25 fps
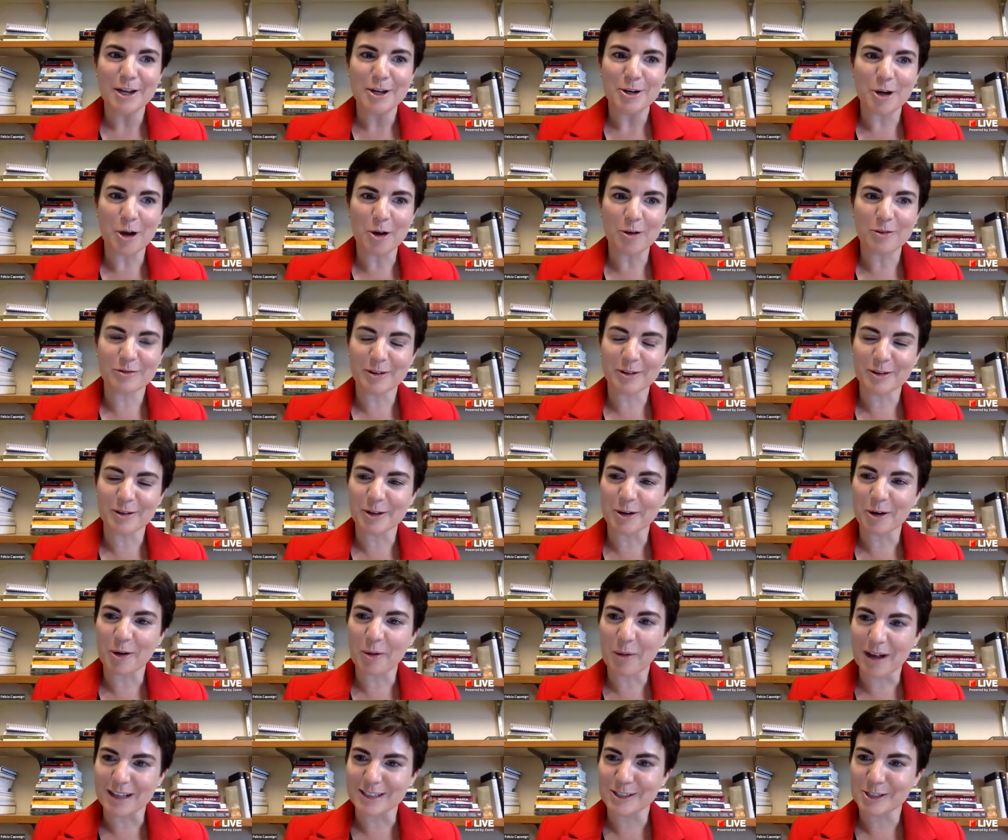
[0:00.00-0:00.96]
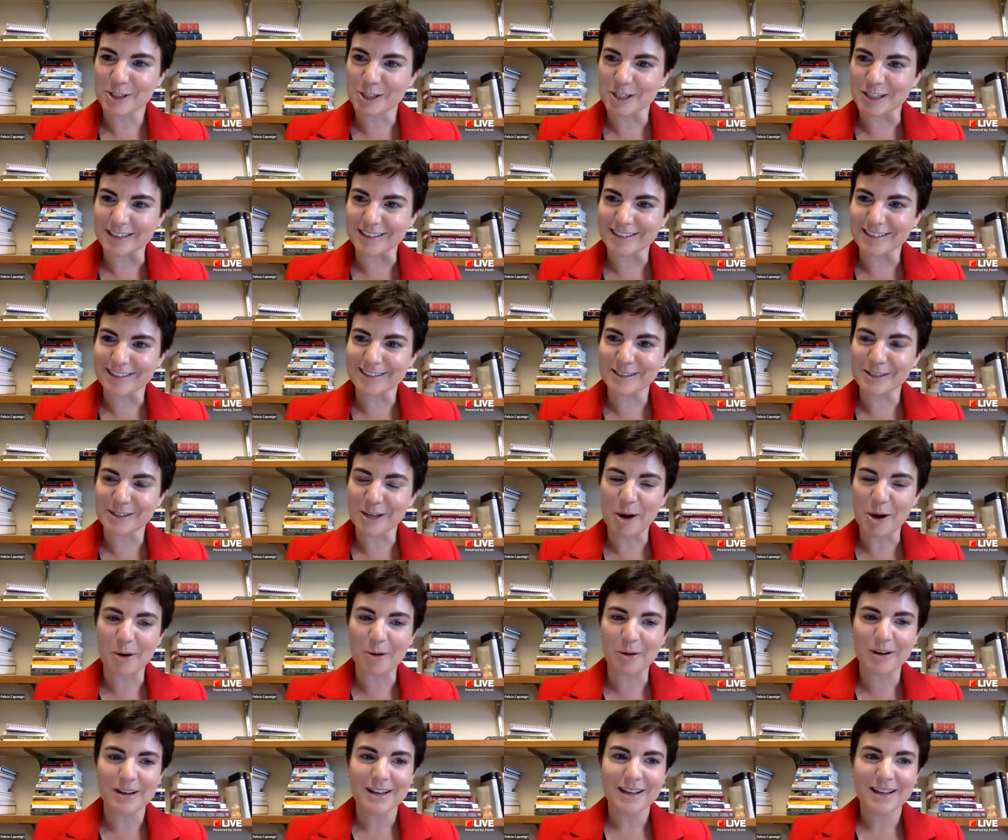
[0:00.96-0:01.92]
no further questions.
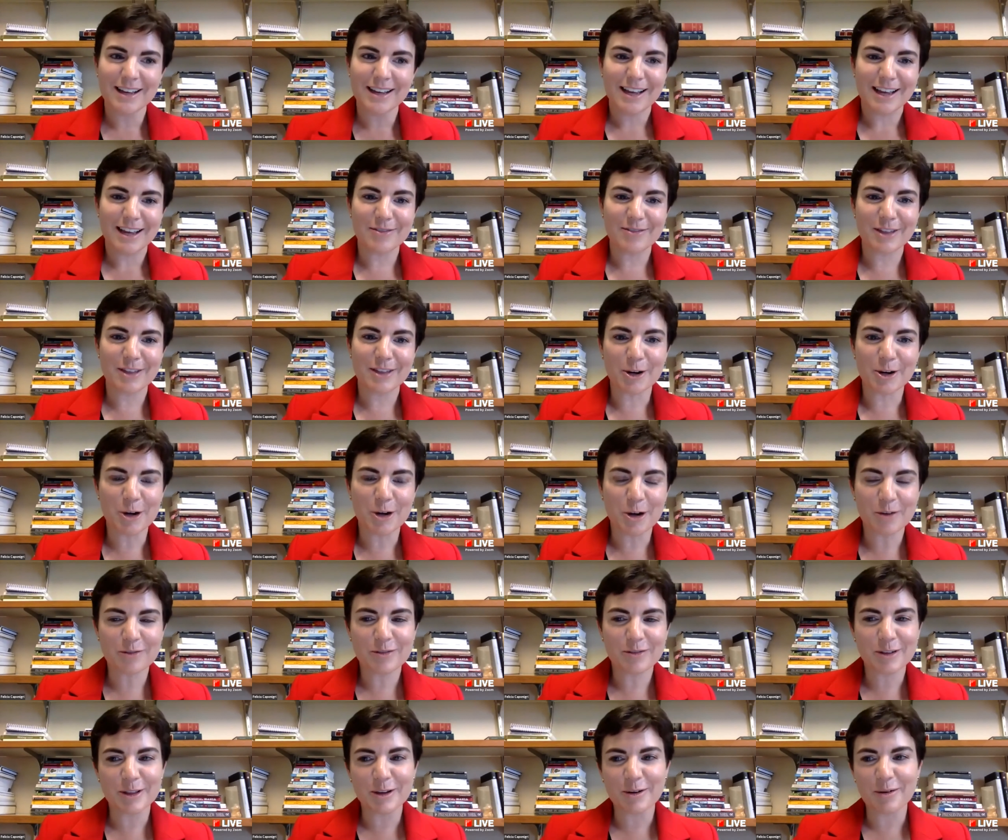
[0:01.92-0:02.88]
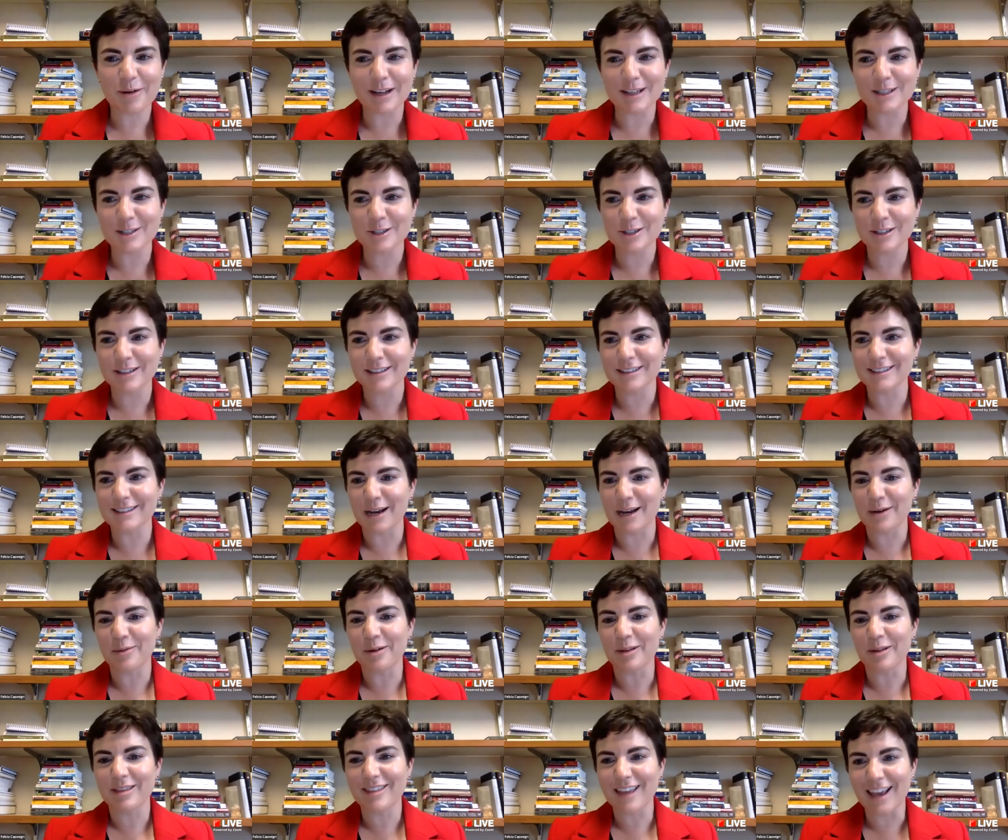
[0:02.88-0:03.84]
So if there are no further questions, I
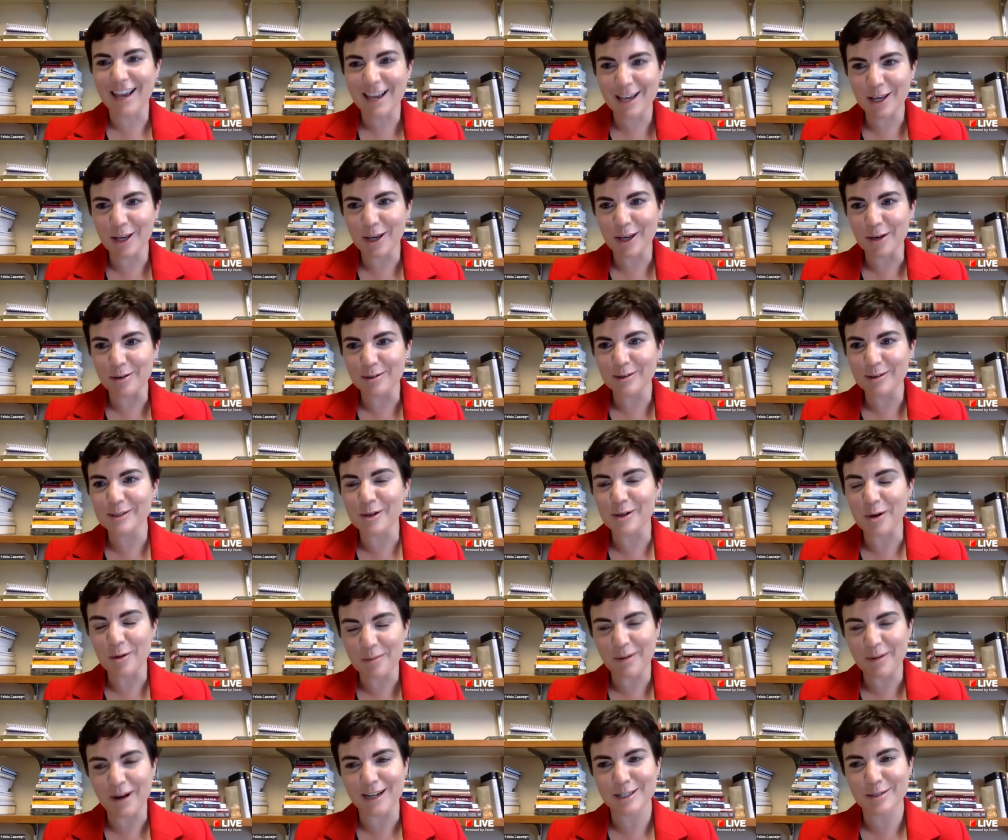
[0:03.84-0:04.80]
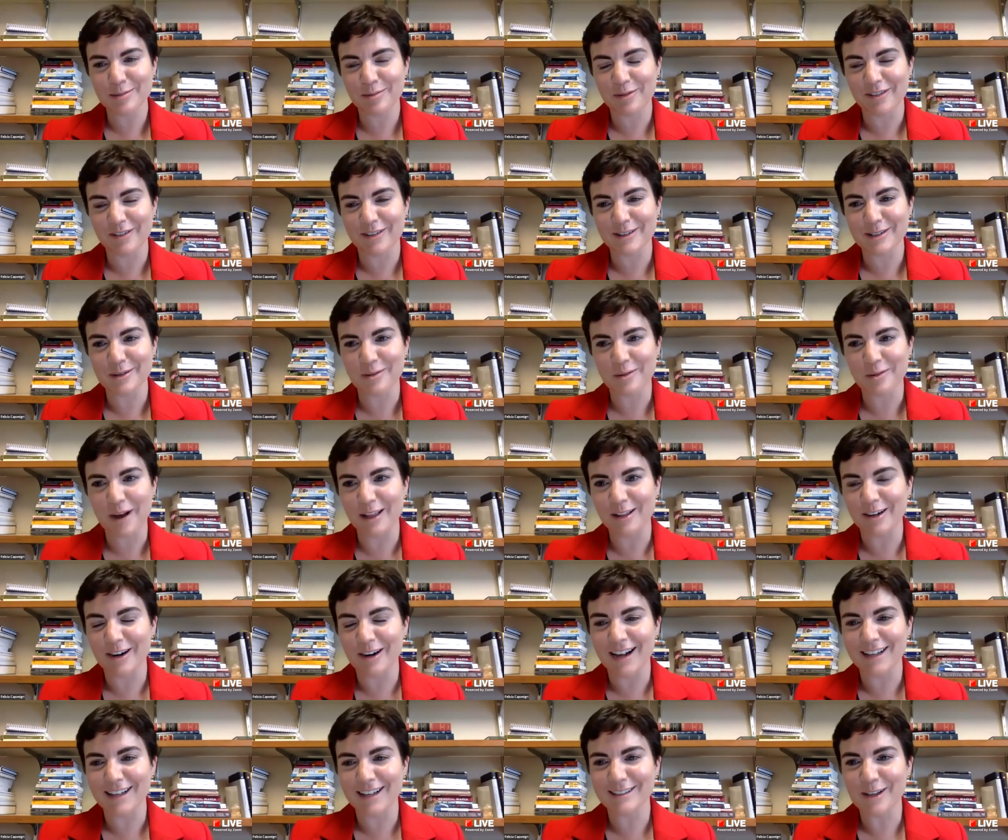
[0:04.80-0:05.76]
will thank you so much, Professor
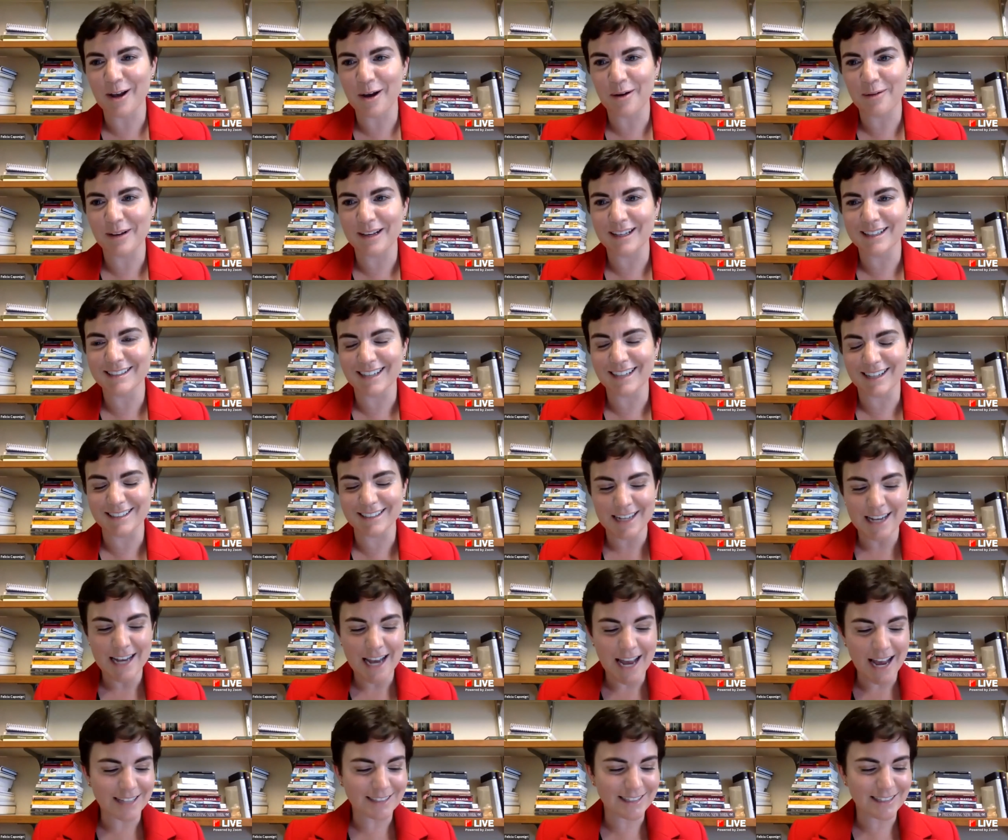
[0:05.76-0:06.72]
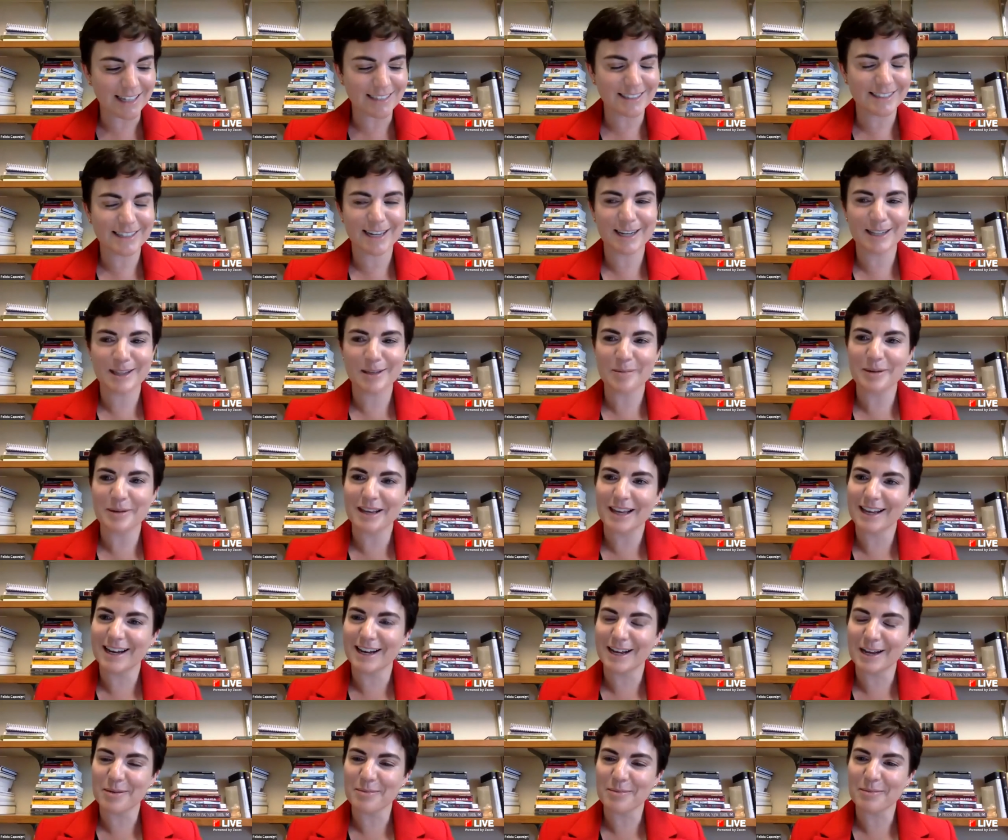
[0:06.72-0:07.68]
Weiler. As always, as, as I said at the
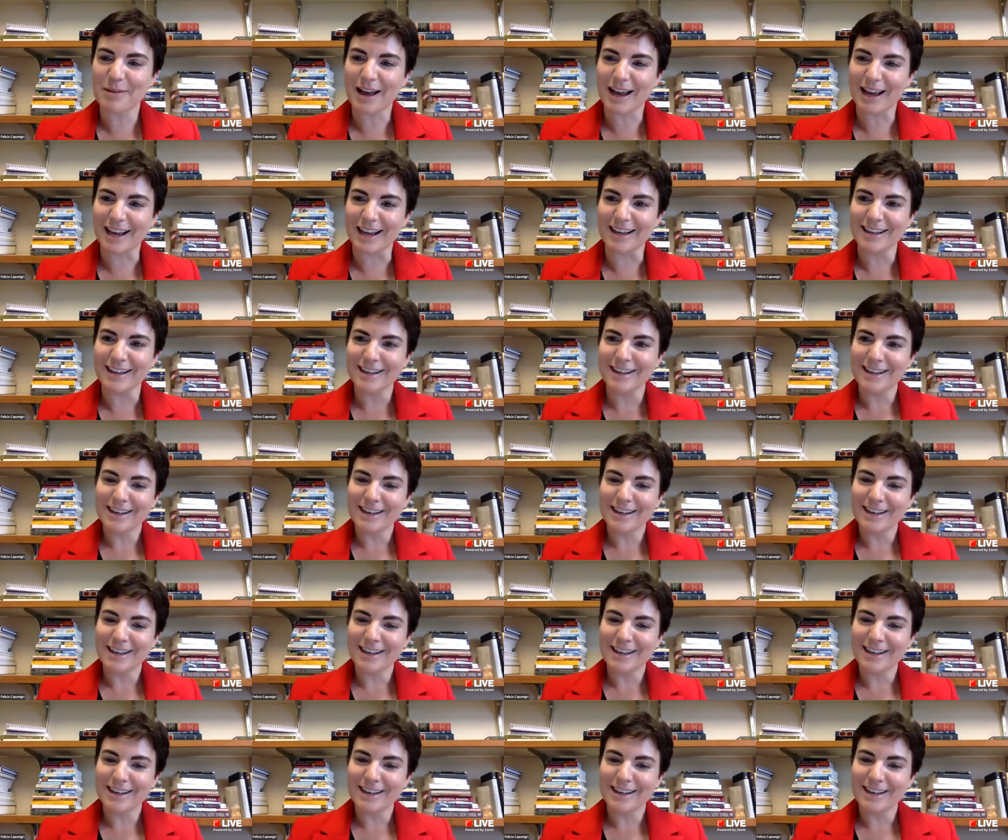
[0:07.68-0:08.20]
beginning, my